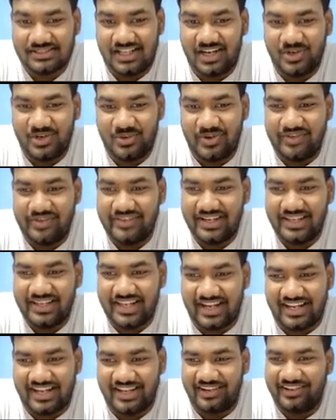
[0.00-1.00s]
How do I figure
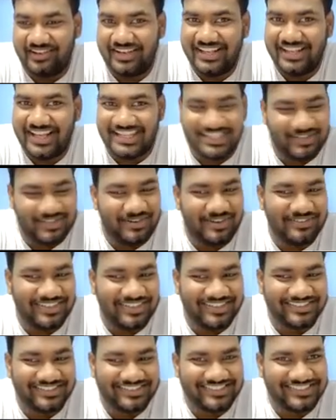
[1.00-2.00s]
that out? That's the
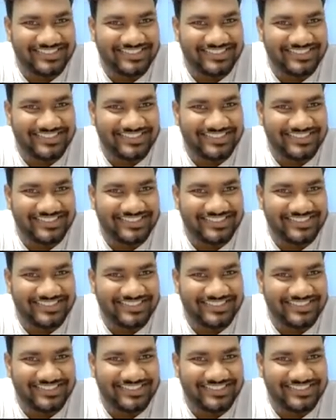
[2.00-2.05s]
problem.